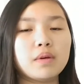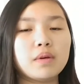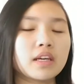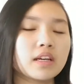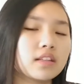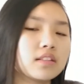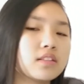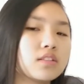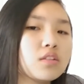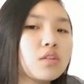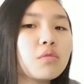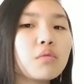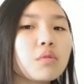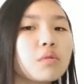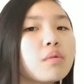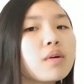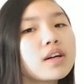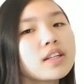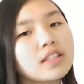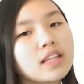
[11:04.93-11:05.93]
because no
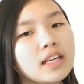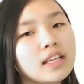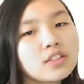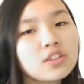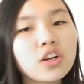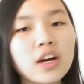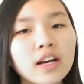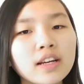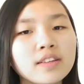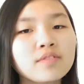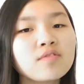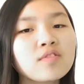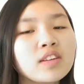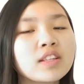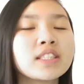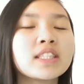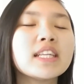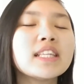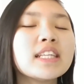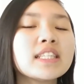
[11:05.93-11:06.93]
one wants. I
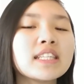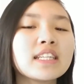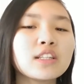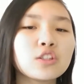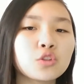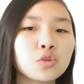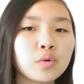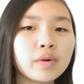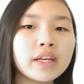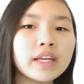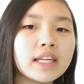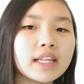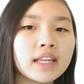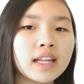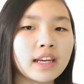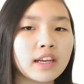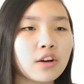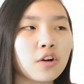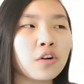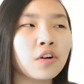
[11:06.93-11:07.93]
said this in a tweet
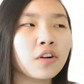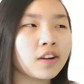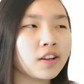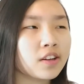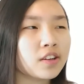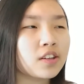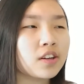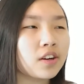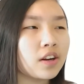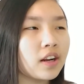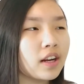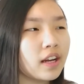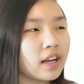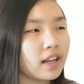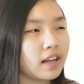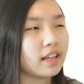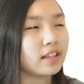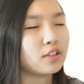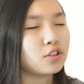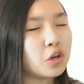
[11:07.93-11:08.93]
like earlier,
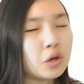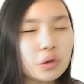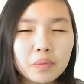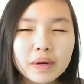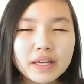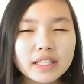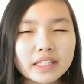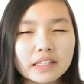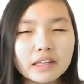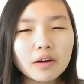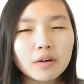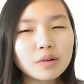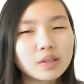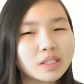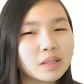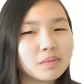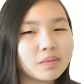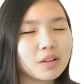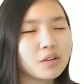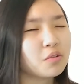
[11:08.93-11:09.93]
like 2 weeks ago or
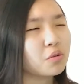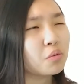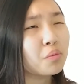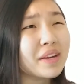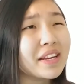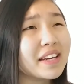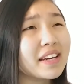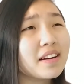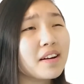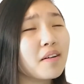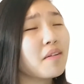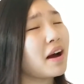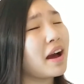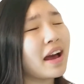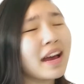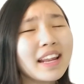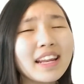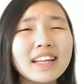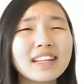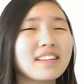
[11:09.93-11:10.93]
something, or a week ago.
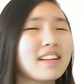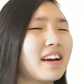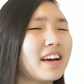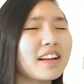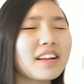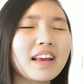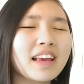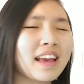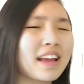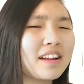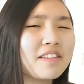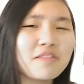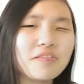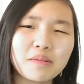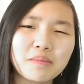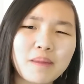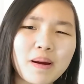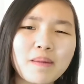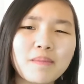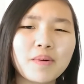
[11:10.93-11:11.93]
I can't
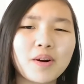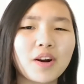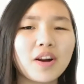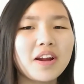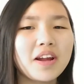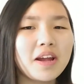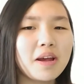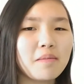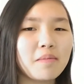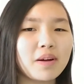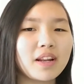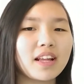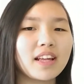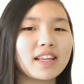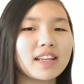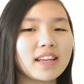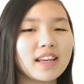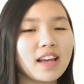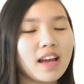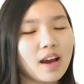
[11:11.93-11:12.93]
even remember. But
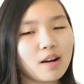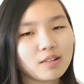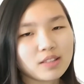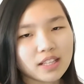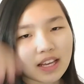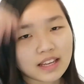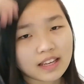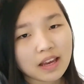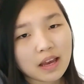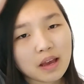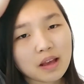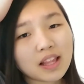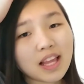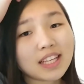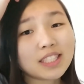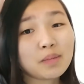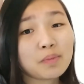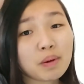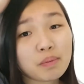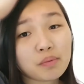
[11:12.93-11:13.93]
like, I was like,
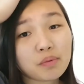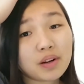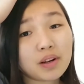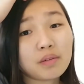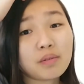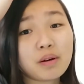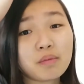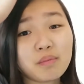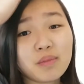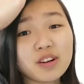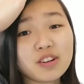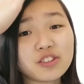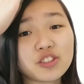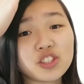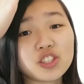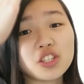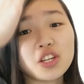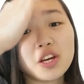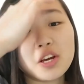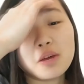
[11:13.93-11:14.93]
lots of people really want
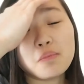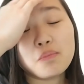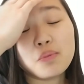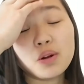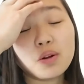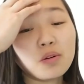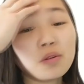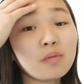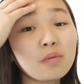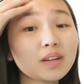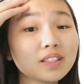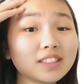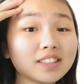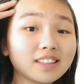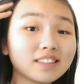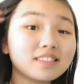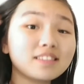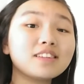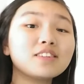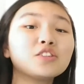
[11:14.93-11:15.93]
merch, but no one wants
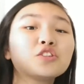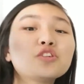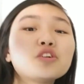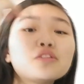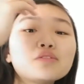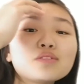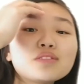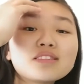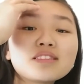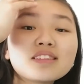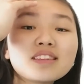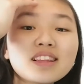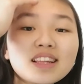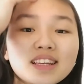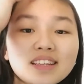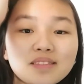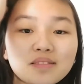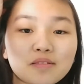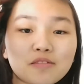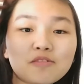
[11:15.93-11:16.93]
a shirt
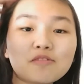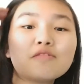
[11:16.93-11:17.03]
like